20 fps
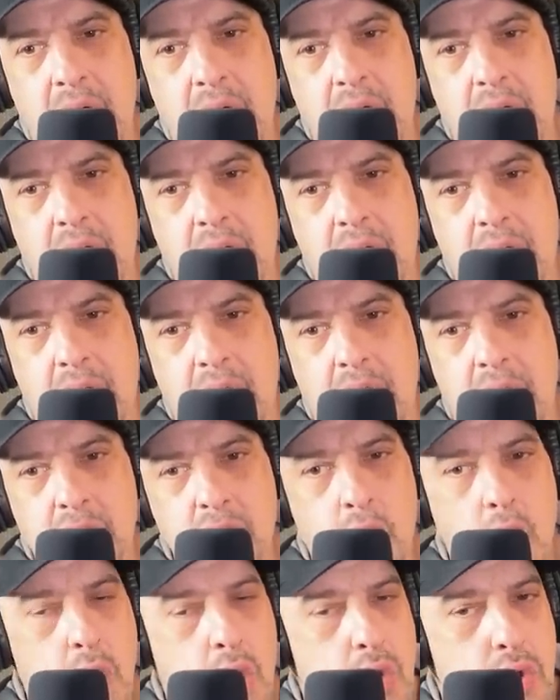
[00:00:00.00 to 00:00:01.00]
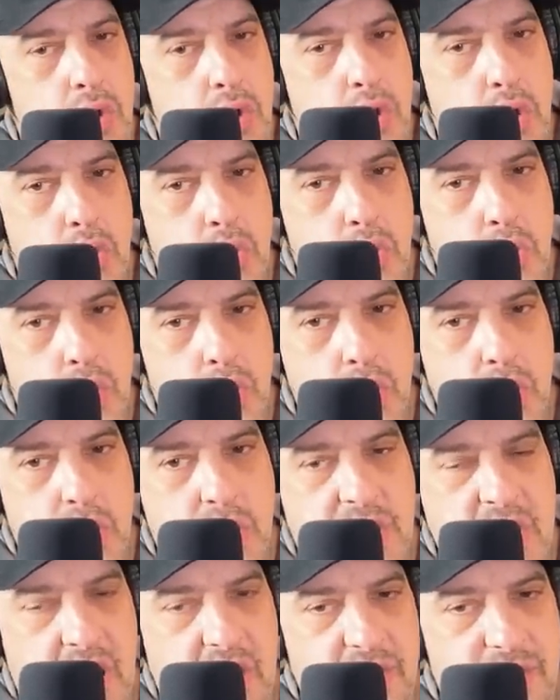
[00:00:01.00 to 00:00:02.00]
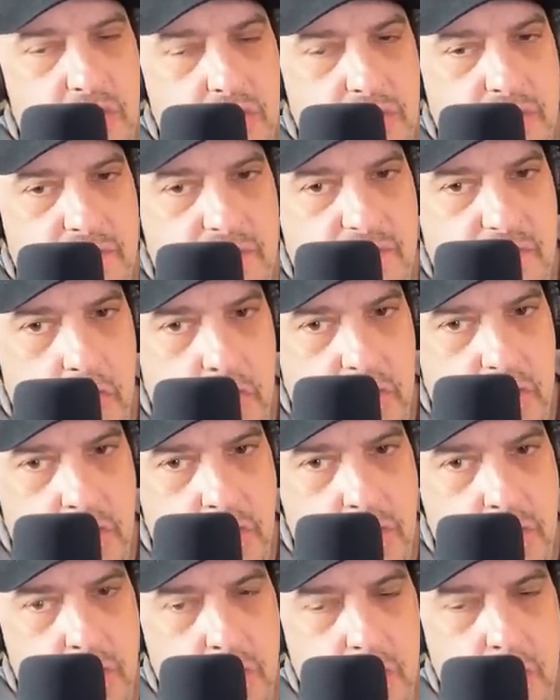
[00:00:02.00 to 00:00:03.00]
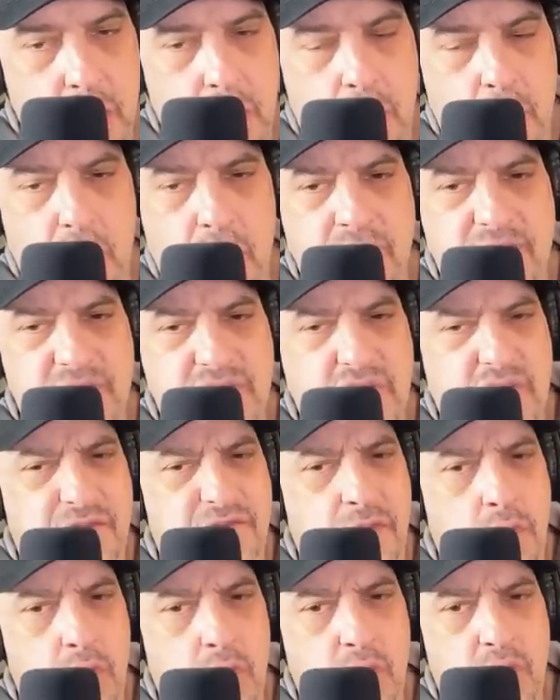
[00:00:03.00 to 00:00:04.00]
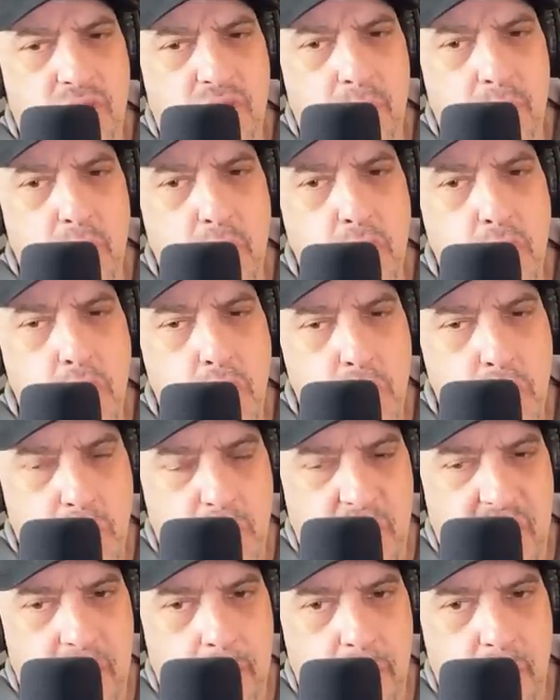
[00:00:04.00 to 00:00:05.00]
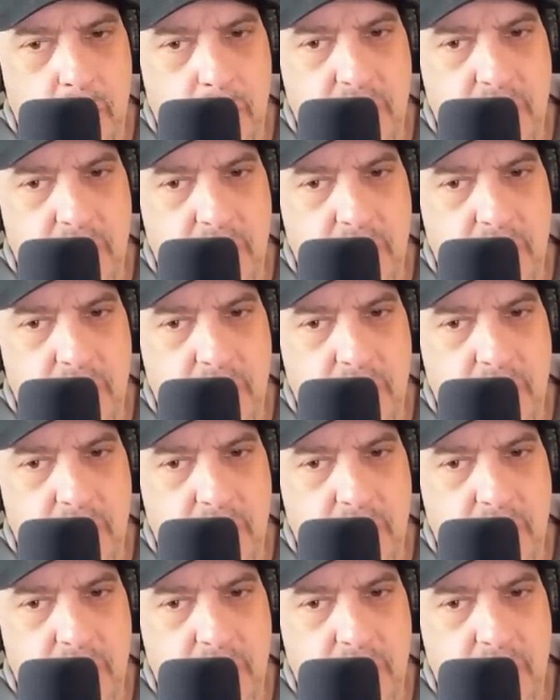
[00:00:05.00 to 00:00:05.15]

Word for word: uh, a local news television footage or if it's a photo from a newspaper,